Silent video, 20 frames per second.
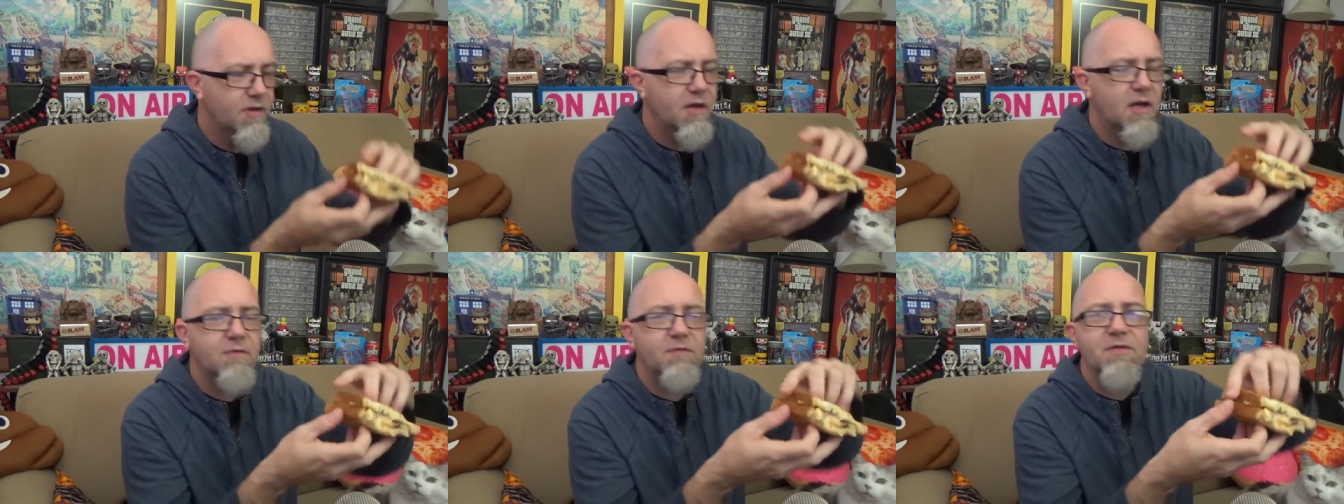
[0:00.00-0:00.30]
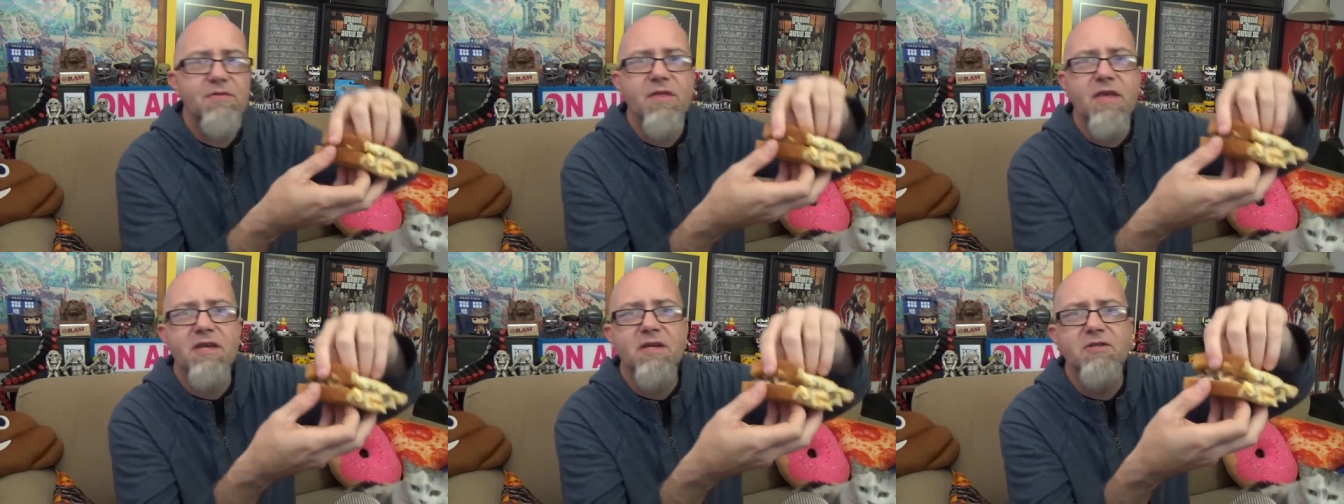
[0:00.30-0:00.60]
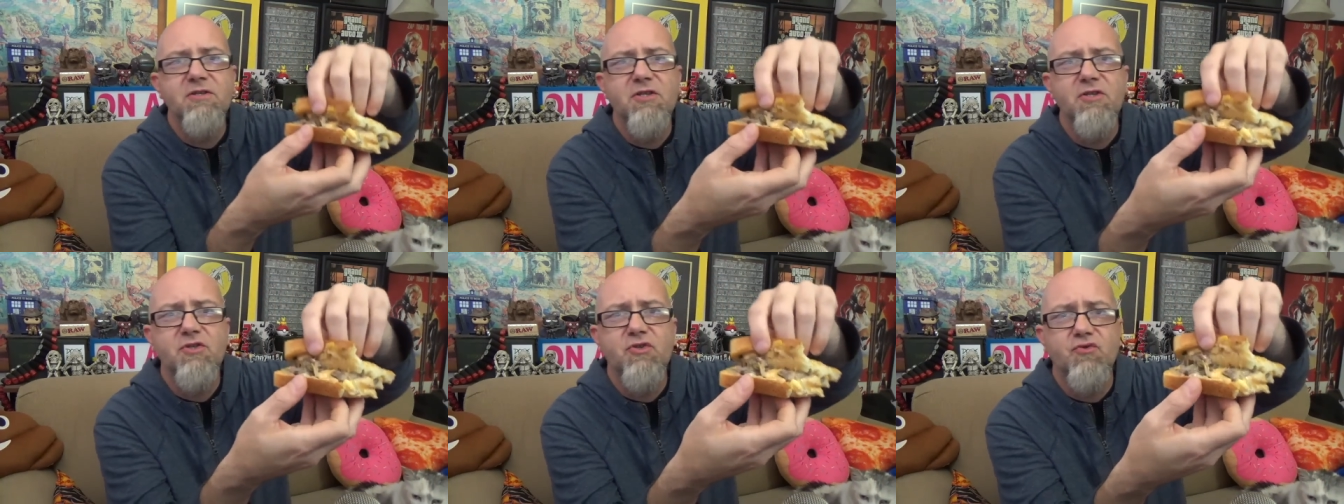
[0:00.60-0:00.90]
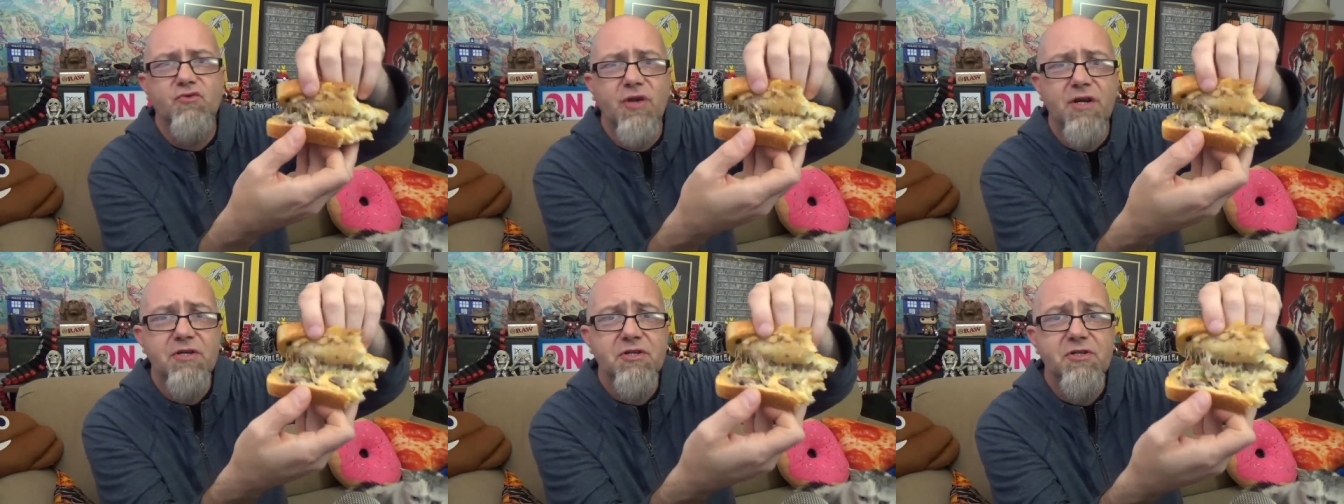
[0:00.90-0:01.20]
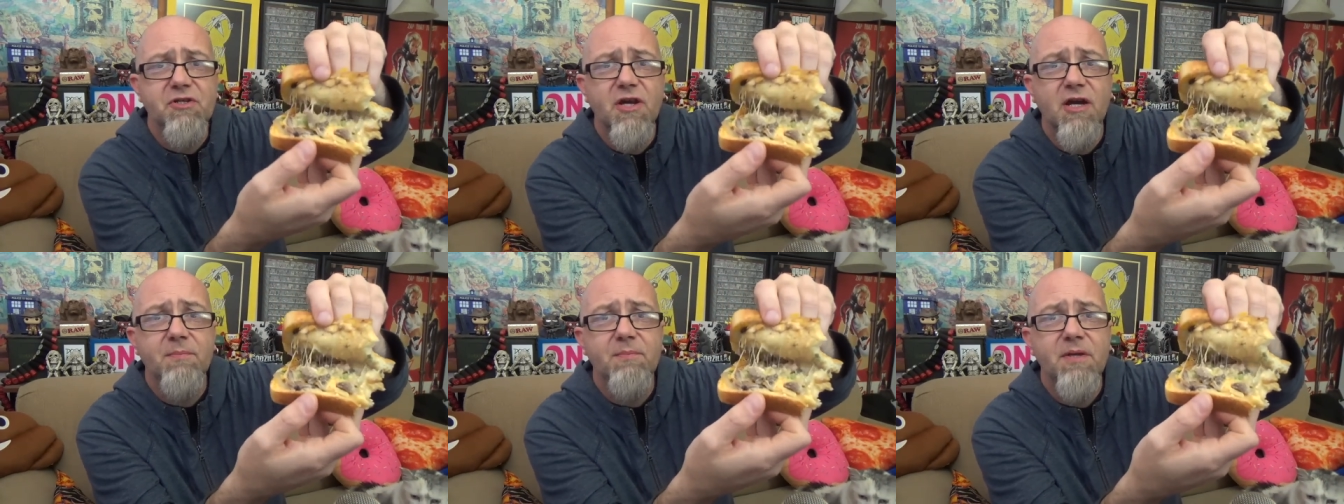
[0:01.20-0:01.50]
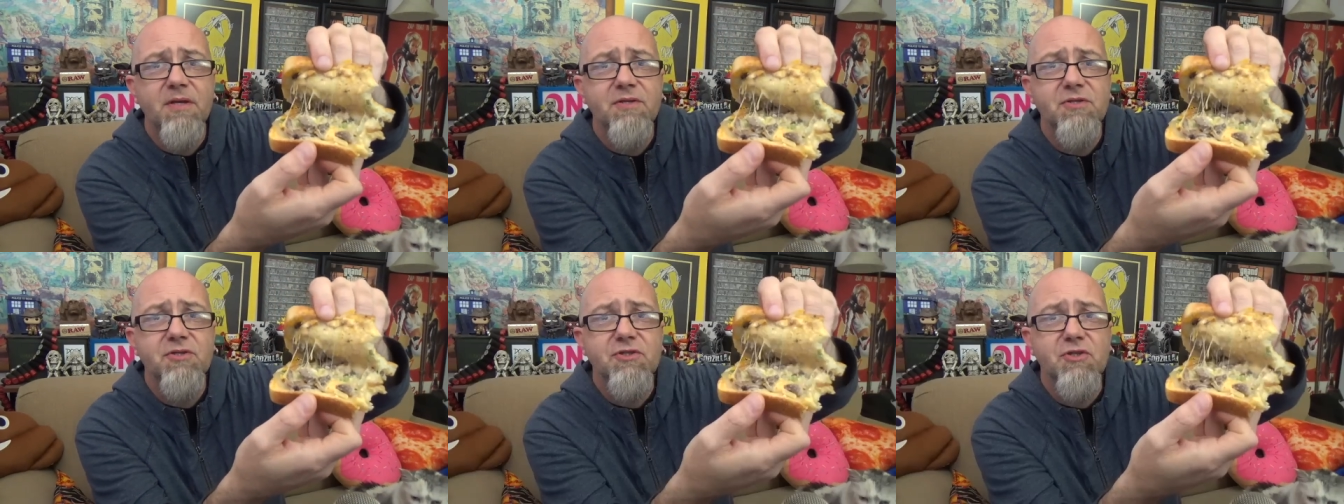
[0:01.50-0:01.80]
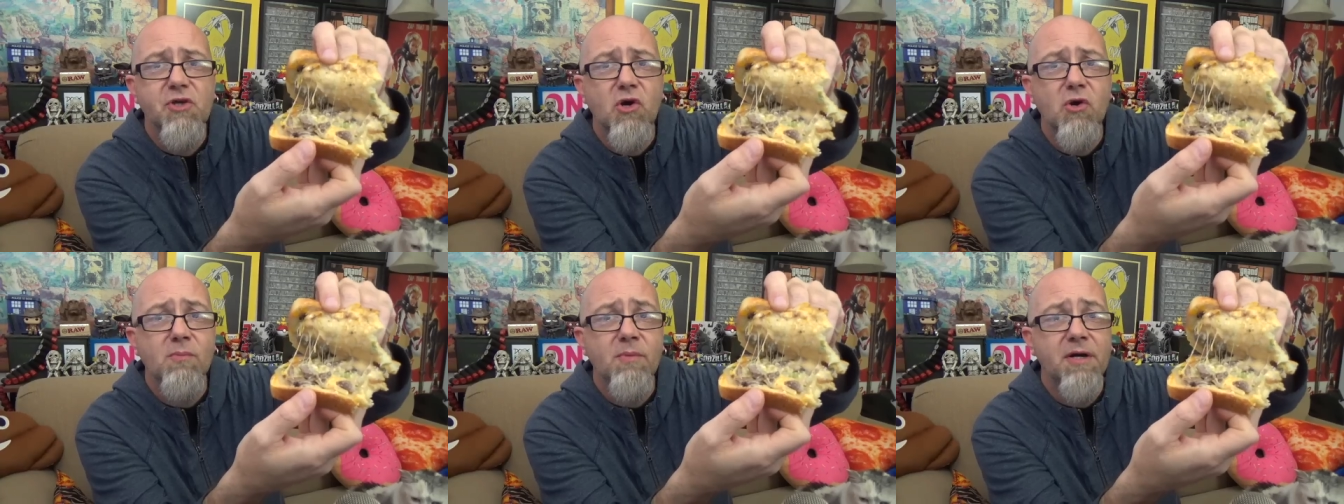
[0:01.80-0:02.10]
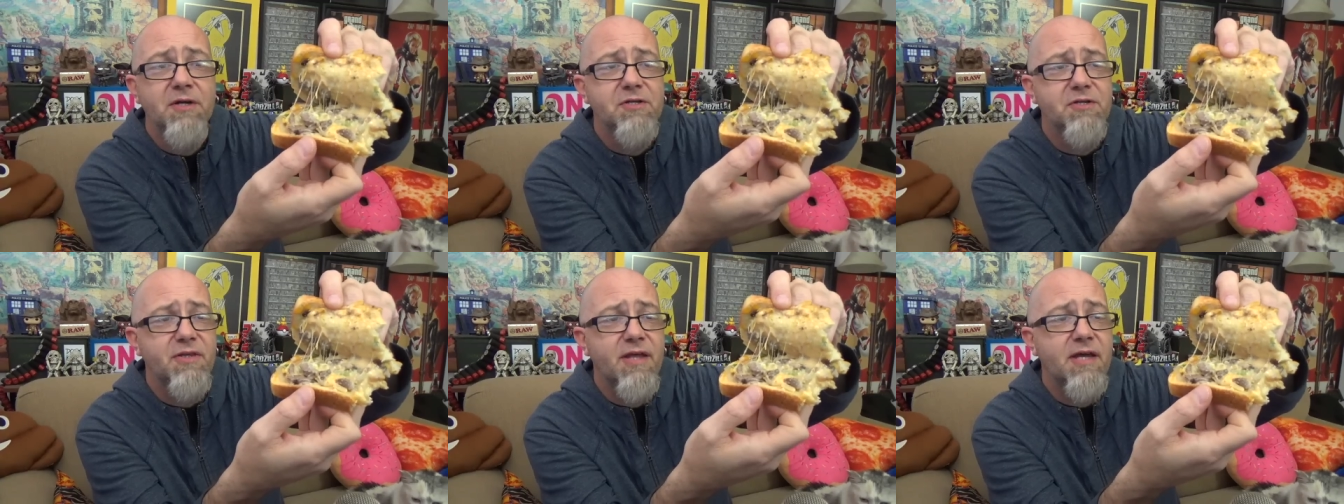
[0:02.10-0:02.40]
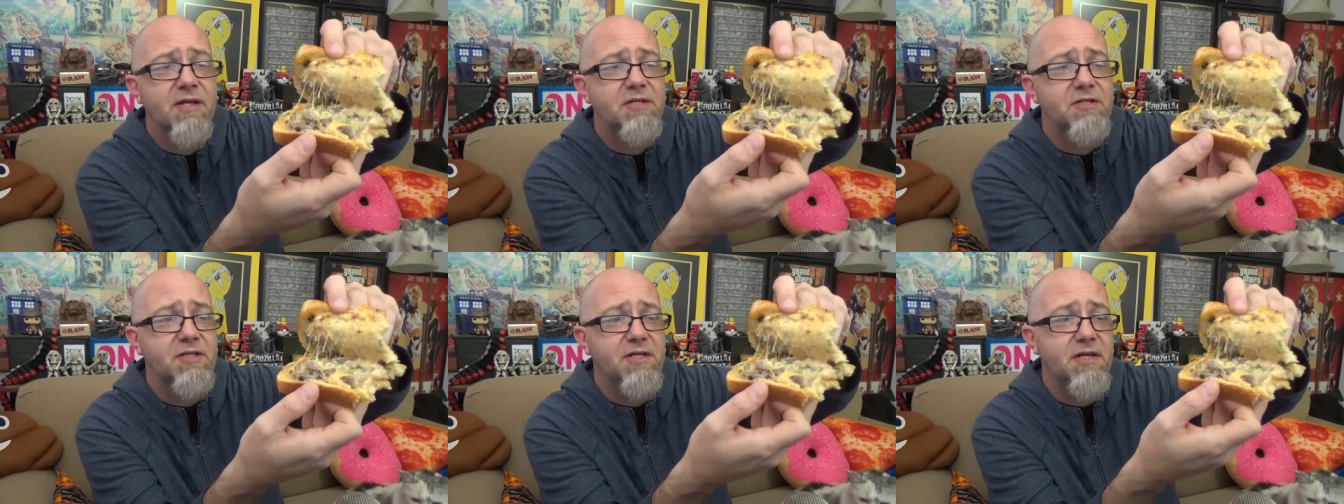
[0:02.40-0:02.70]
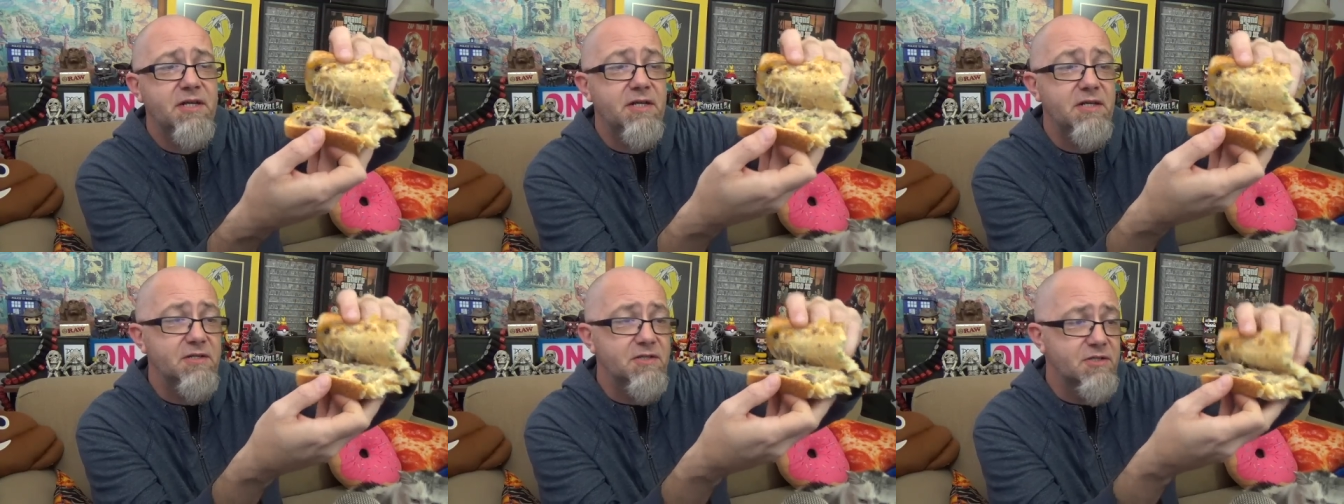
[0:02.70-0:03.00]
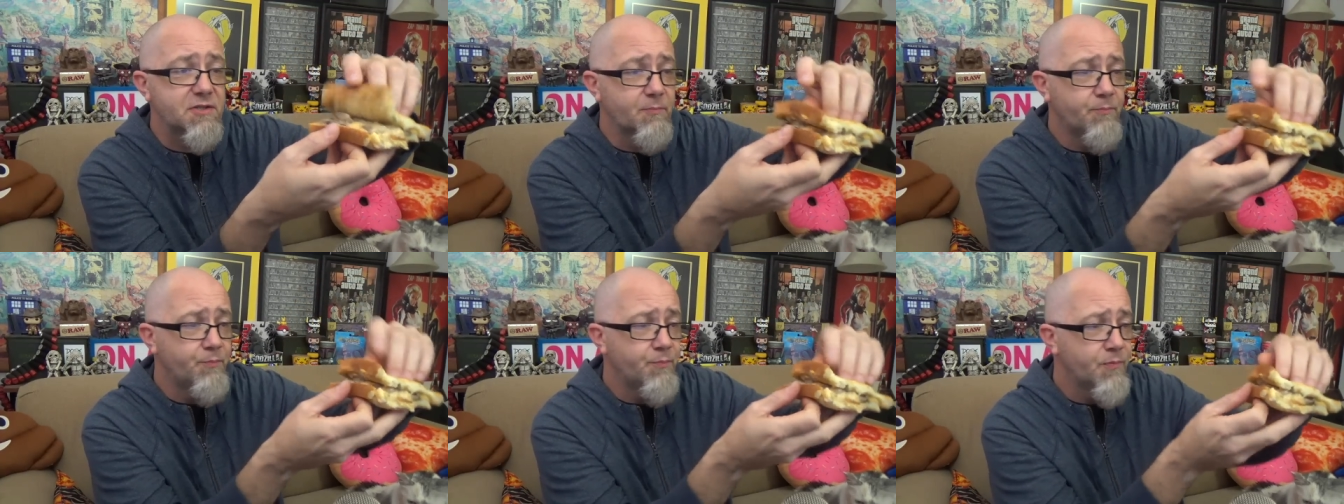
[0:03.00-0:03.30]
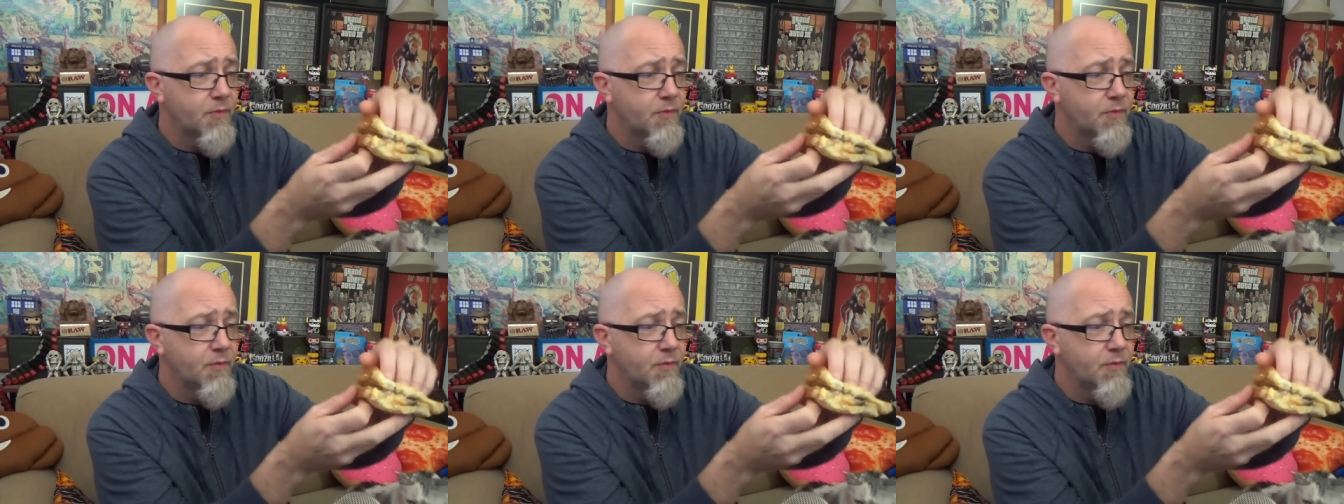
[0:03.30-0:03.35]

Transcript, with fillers: Everything is just drenched up in so much of that cheese